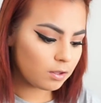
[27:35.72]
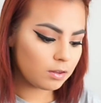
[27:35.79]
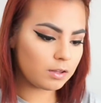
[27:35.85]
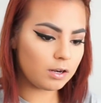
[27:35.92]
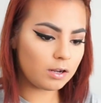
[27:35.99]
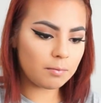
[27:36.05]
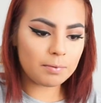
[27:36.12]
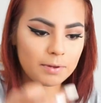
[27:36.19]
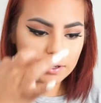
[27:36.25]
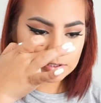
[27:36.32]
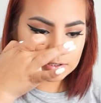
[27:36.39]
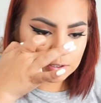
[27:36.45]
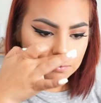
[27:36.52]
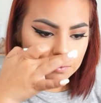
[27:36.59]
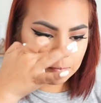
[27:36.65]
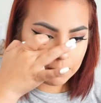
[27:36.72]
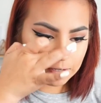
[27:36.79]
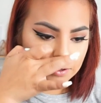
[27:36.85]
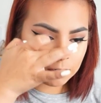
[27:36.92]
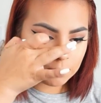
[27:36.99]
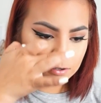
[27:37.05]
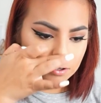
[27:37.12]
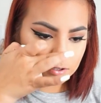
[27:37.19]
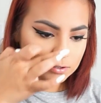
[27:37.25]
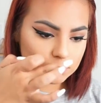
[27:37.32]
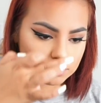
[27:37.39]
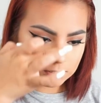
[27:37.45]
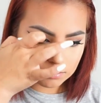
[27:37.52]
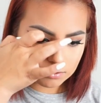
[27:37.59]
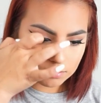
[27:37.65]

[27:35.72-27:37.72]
Then I'll apply some on my nose,